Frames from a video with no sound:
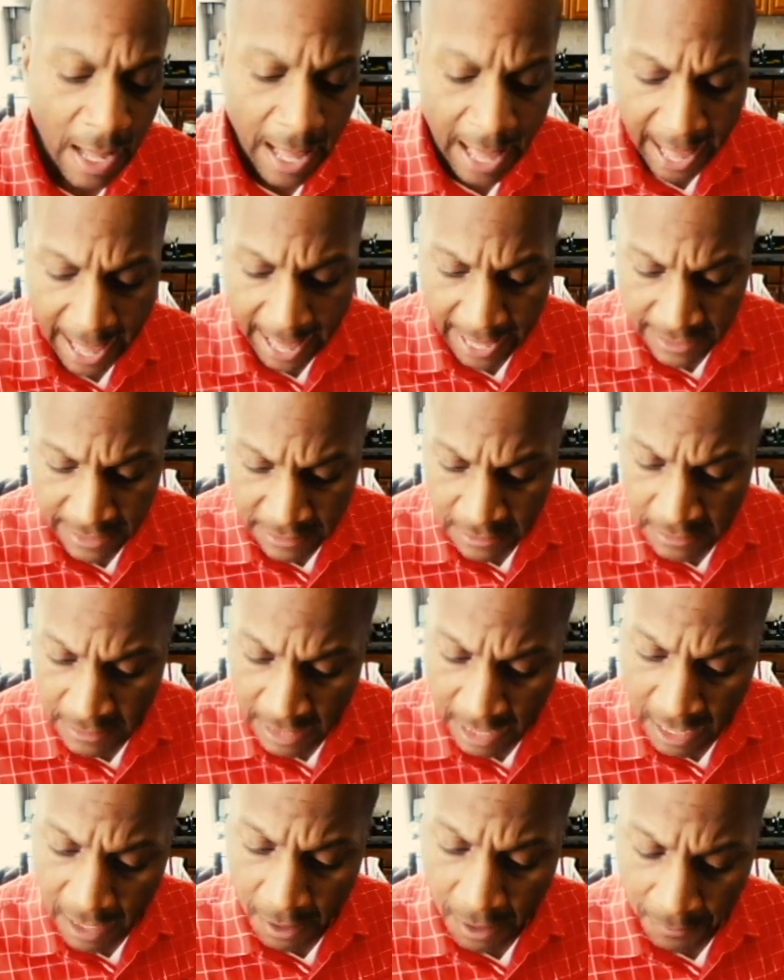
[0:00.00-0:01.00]
And,
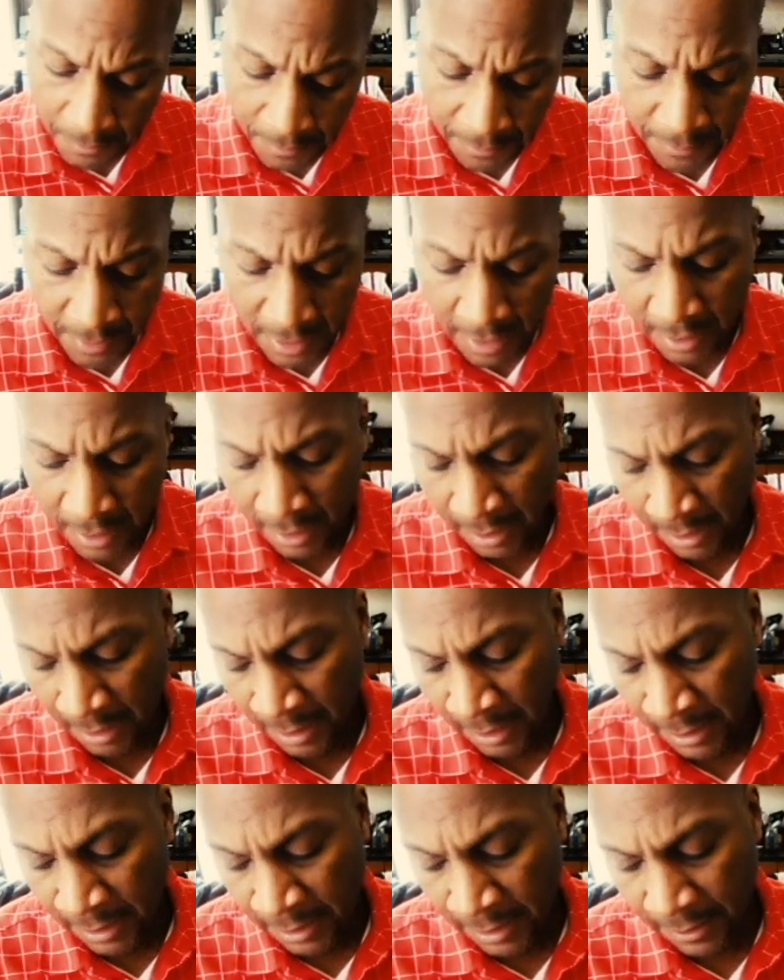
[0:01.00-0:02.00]
um,
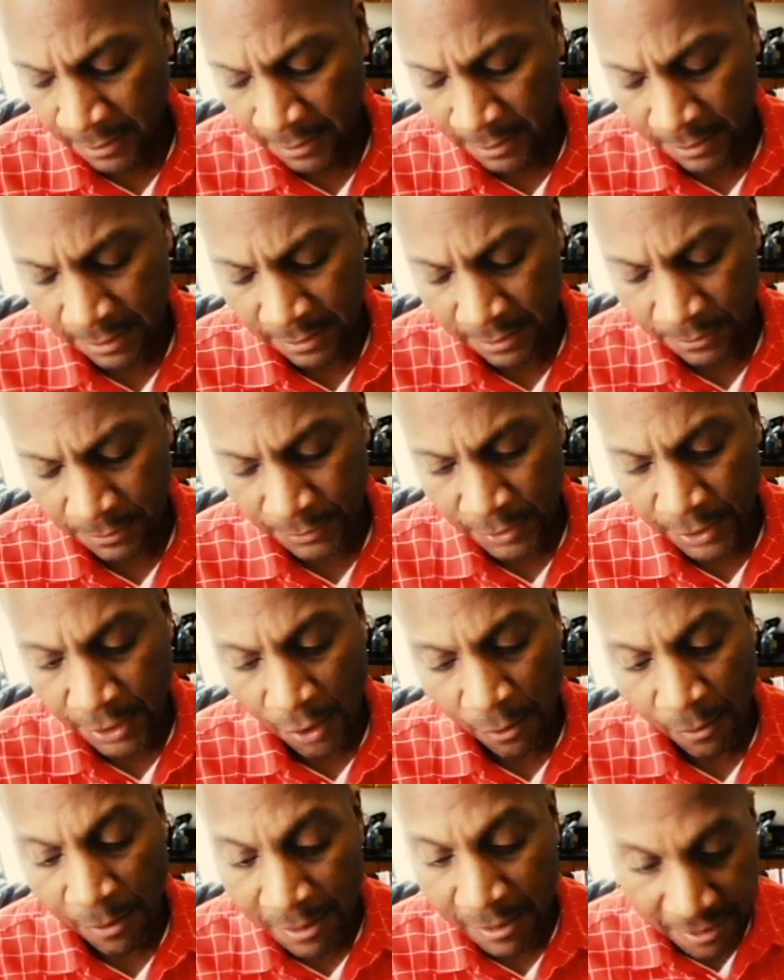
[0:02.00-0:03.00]
you
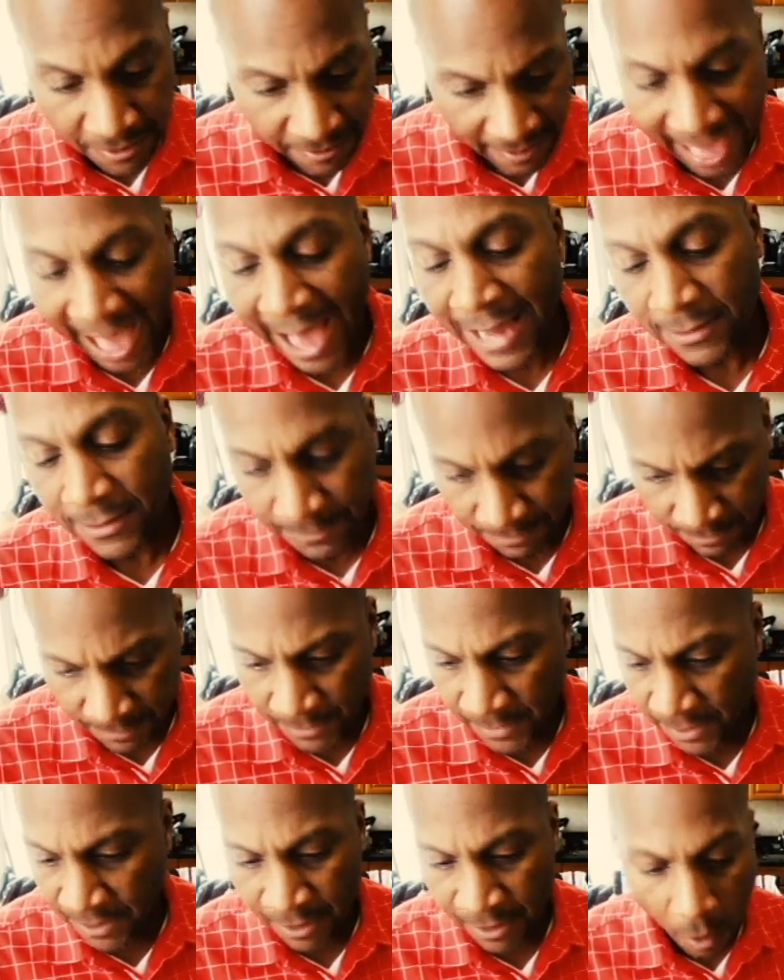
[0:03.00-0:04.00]
know, that,
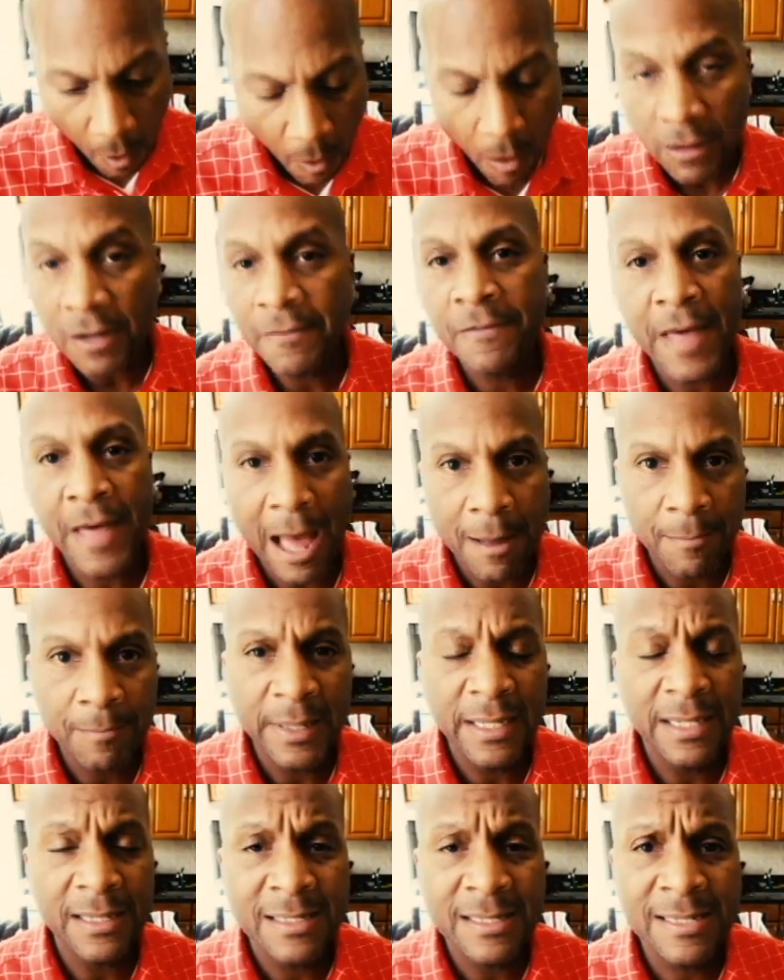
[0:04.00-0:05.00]
all of that
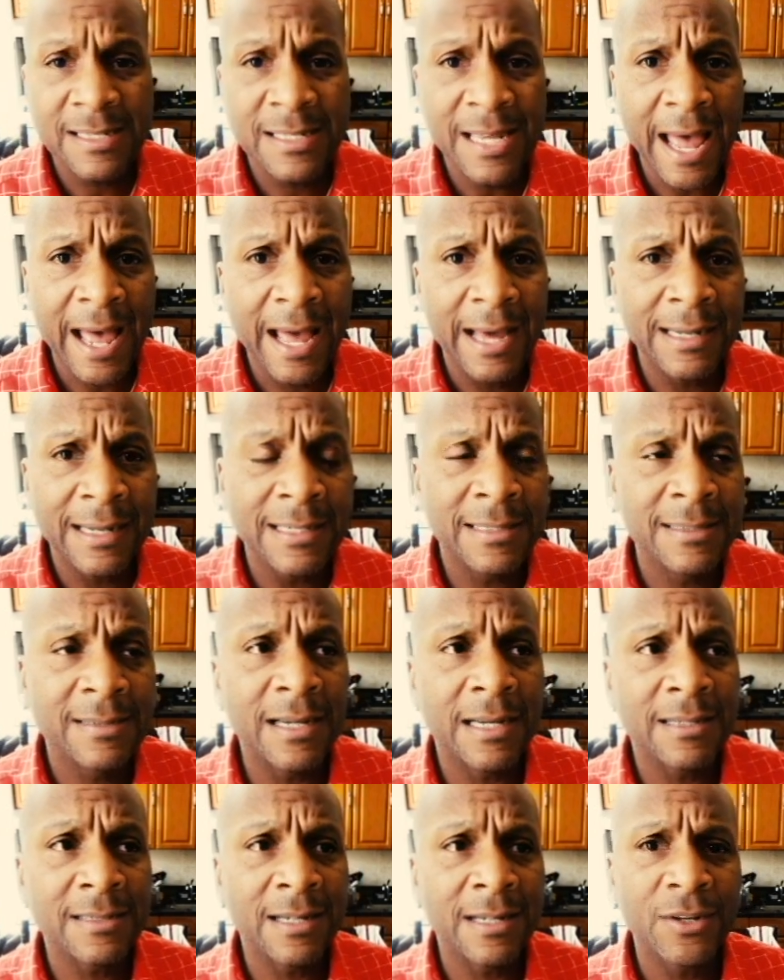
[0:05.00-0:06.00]
being said, it
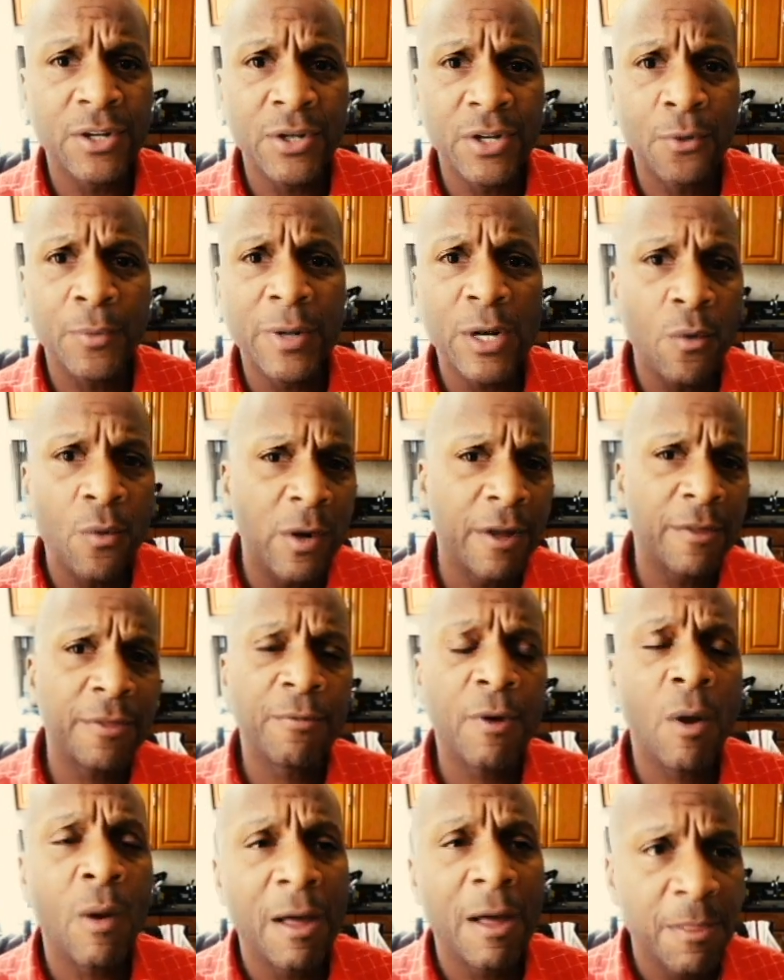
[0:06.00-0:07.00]
doesn't, you know, we don't want to
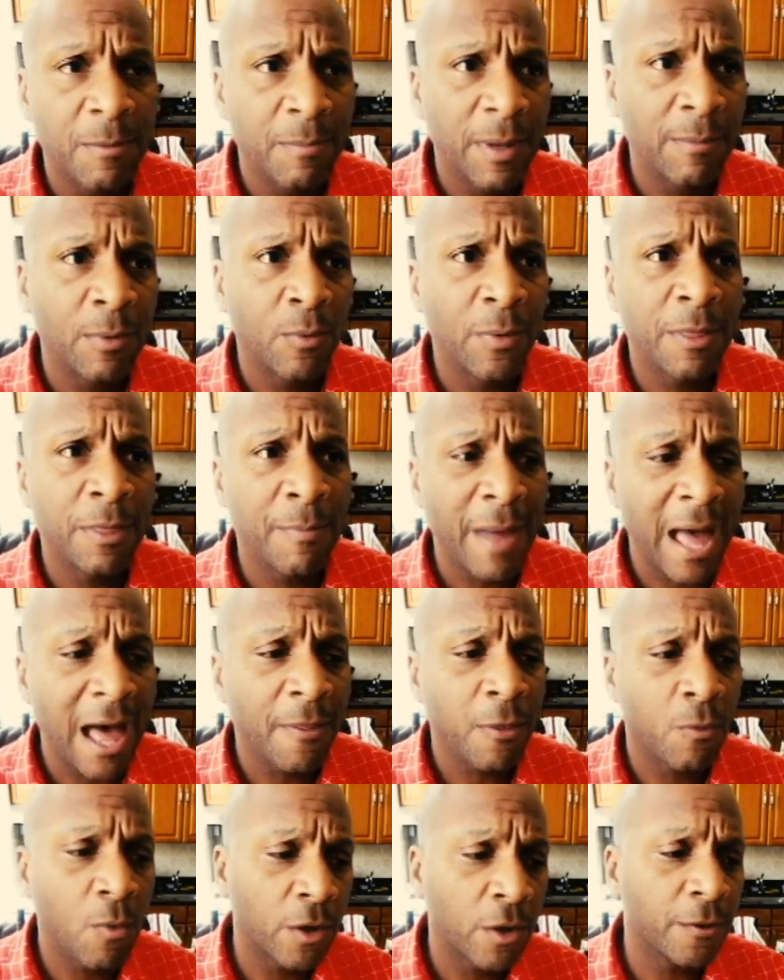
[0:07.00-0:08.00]
throw out the baby with the
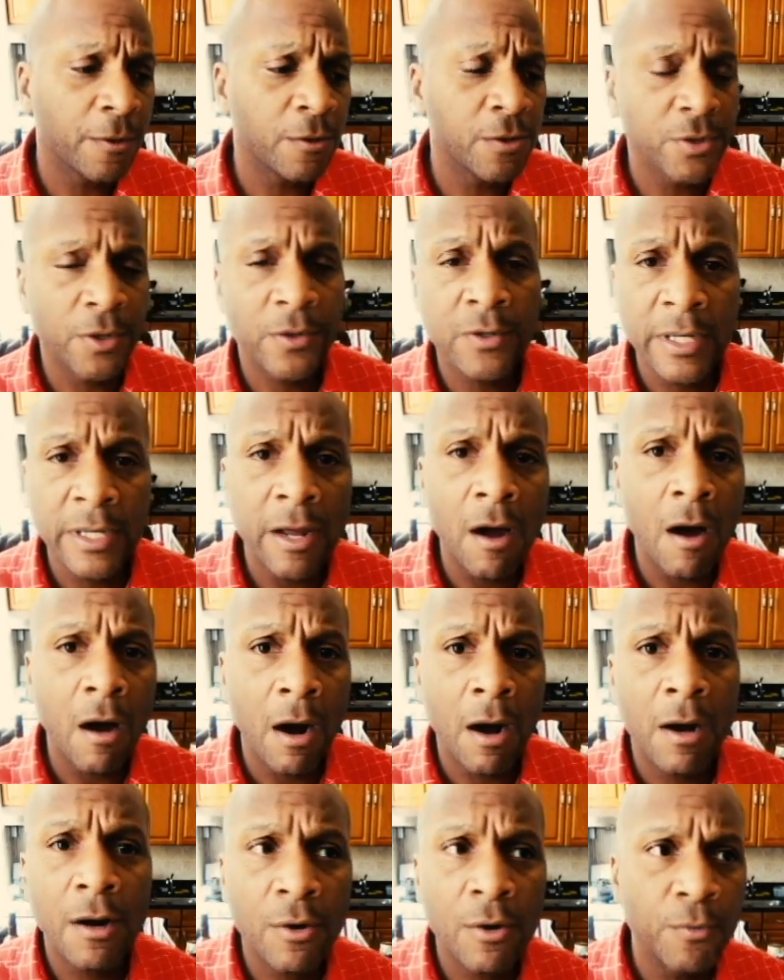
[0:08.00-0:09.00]
bathwater. There certainly
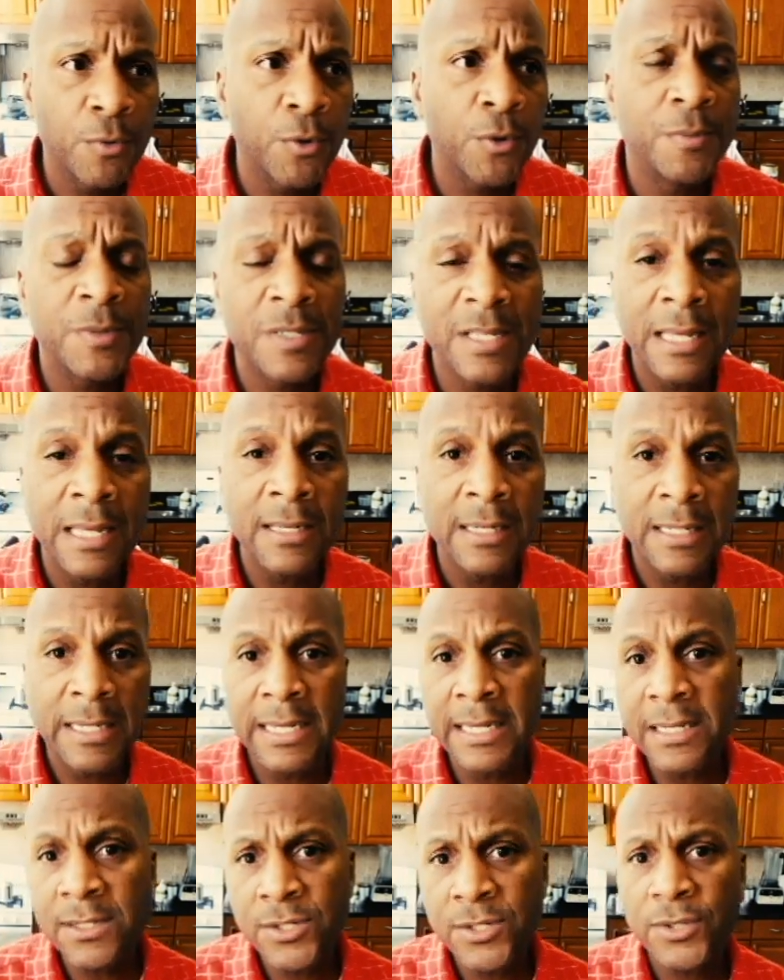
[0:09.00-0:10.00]
are groups that
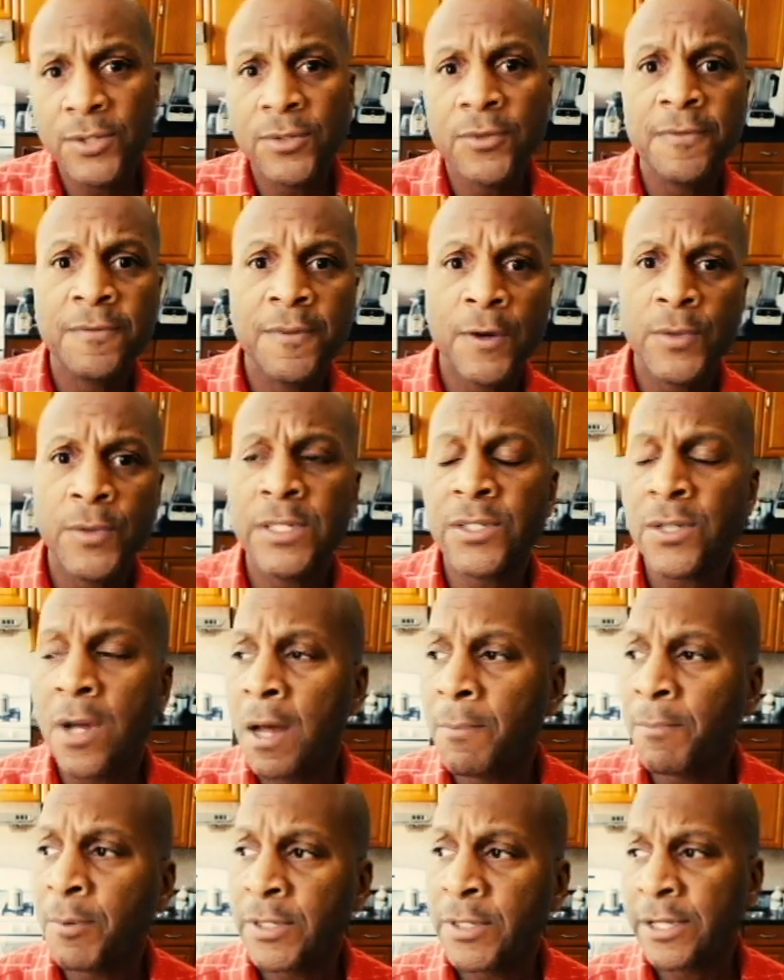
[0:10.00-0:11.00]
need to focus
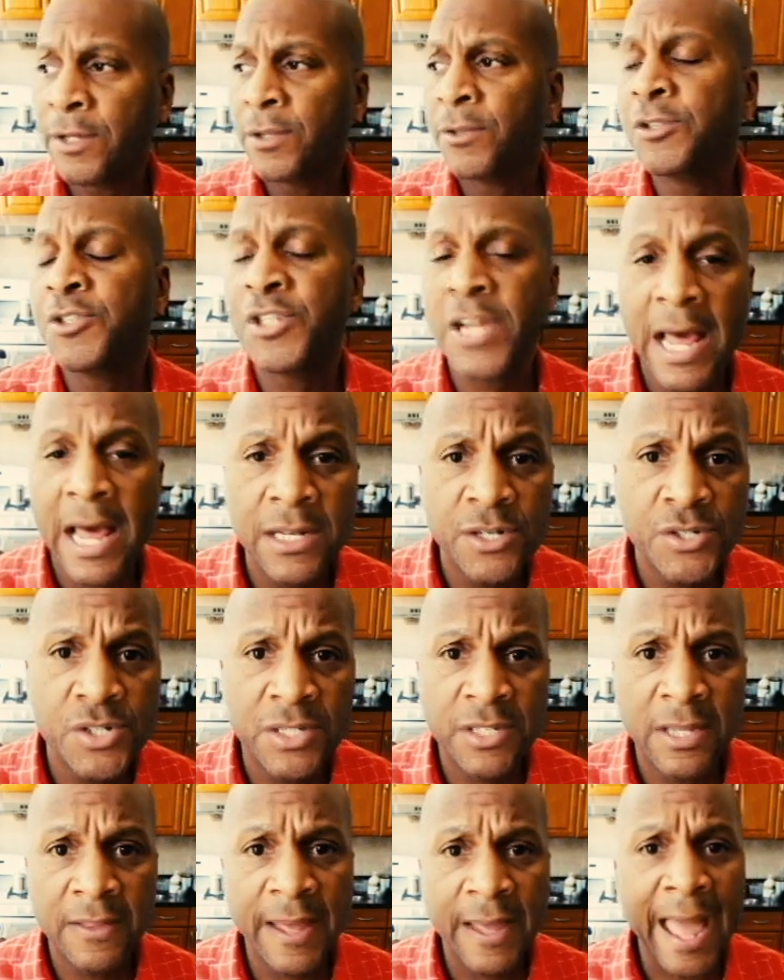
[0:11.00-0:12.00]
on particular
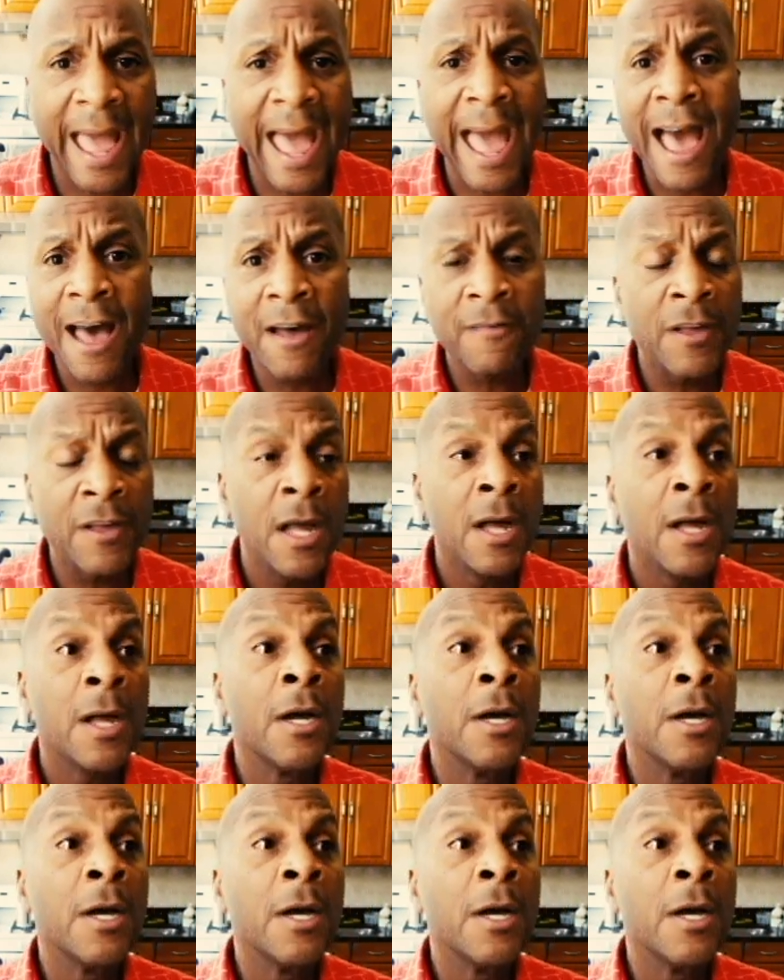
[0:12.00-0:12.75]
challenges that they have